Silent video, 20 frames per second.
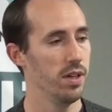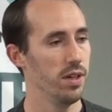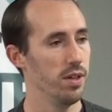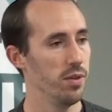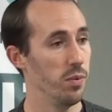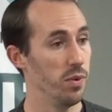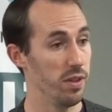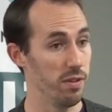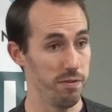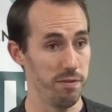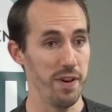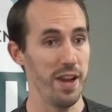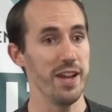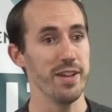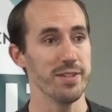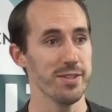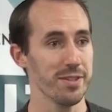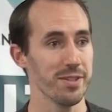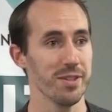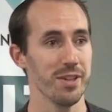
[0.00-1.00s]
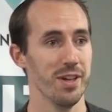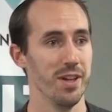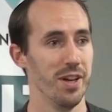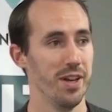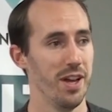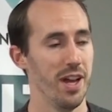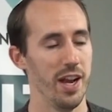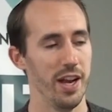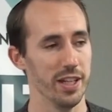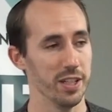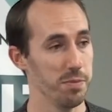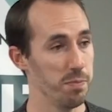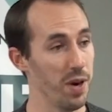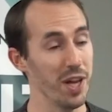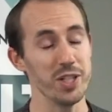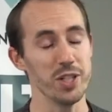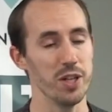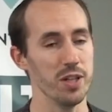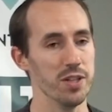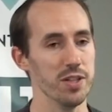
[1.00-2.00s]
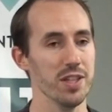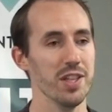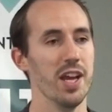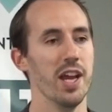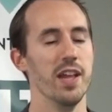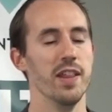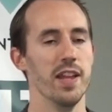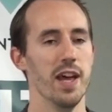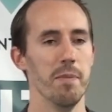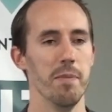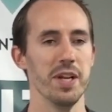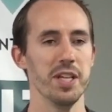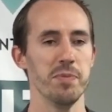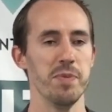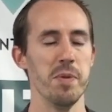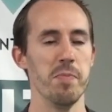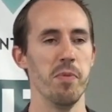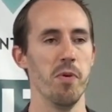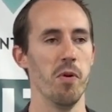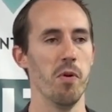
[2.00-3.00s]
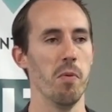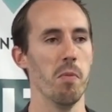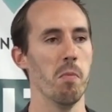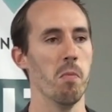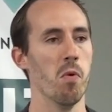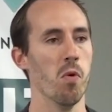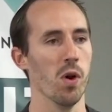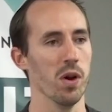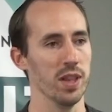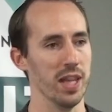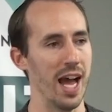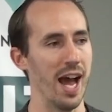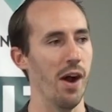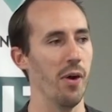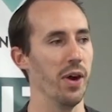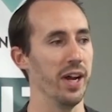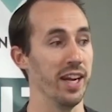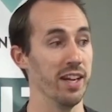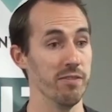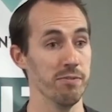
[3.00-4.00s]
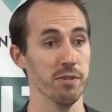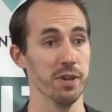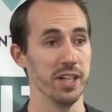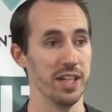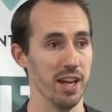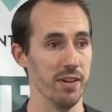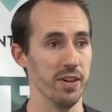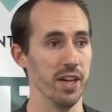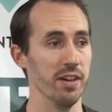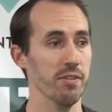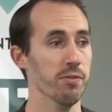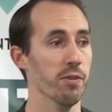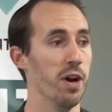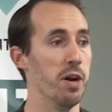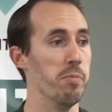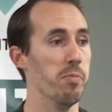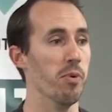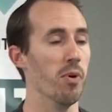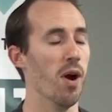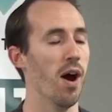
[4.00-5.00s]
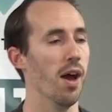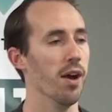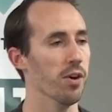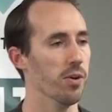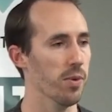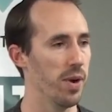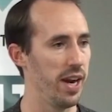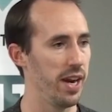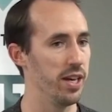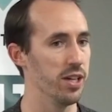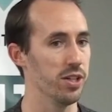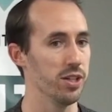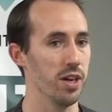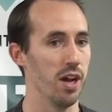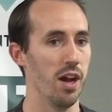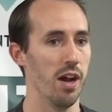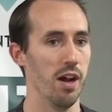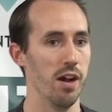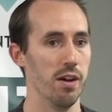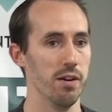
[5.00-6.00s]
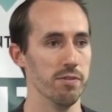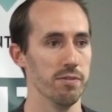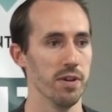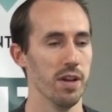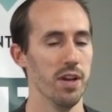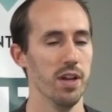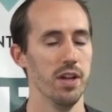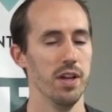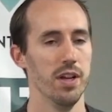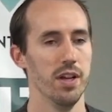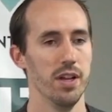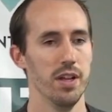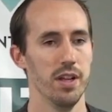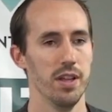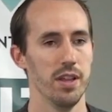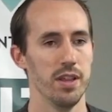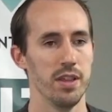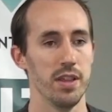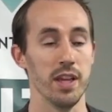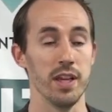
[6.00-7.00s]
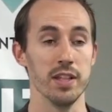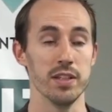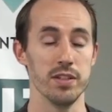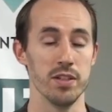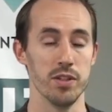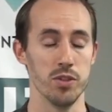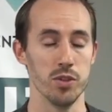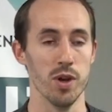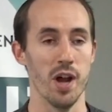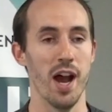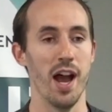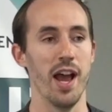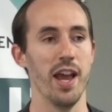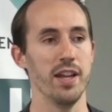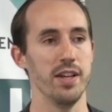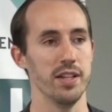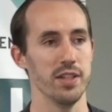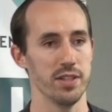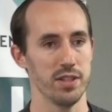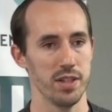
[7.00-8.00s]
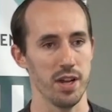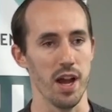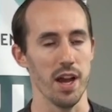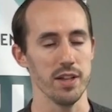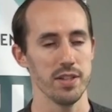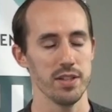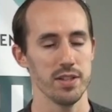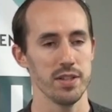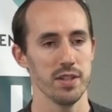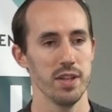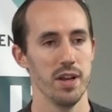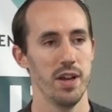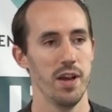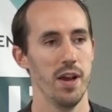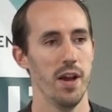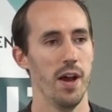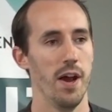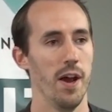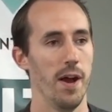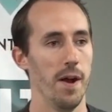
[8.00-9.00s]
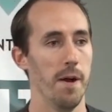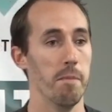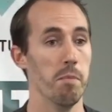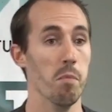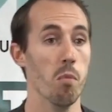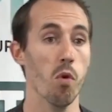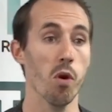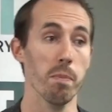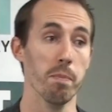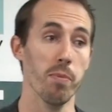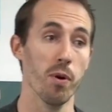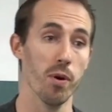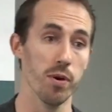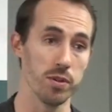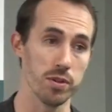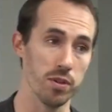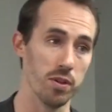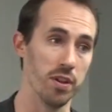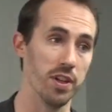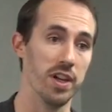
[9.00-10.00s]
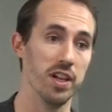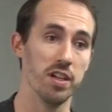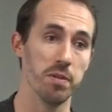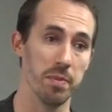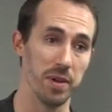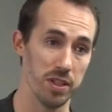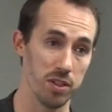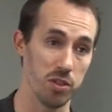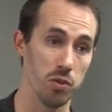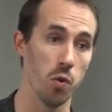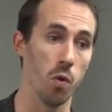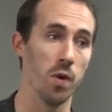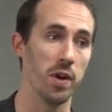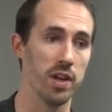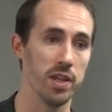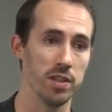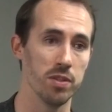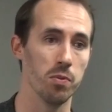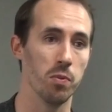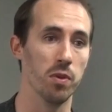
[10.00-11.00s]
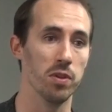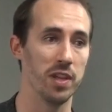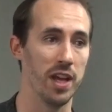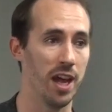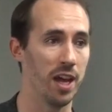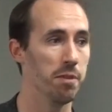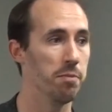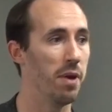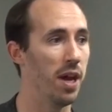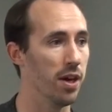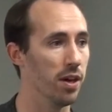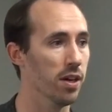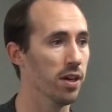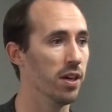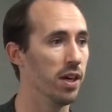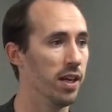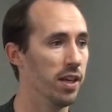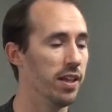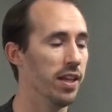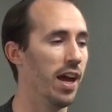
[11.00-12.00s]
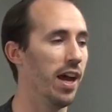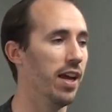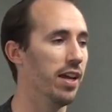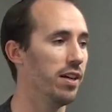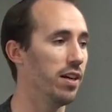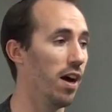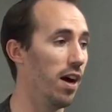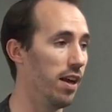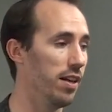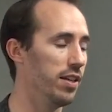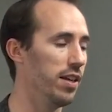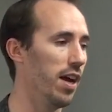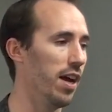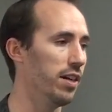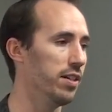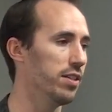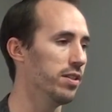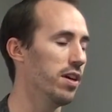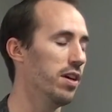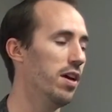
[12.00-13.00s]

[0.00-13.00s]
with a face and expressions, and that makes people more allowing and forgiving for a broader range of things to try, discuss. More personal and intimate stories will land better in that context.